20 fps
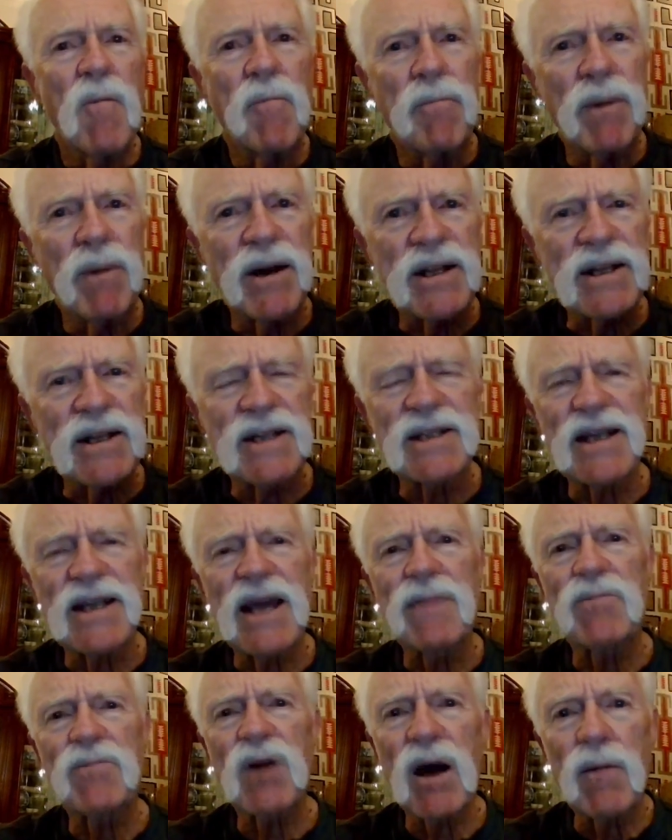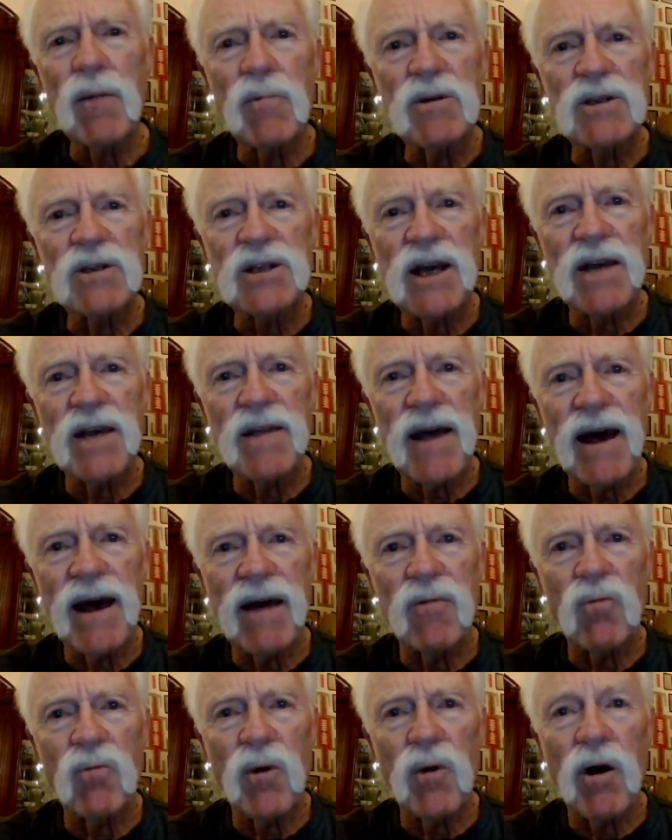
But at the same time, we say that we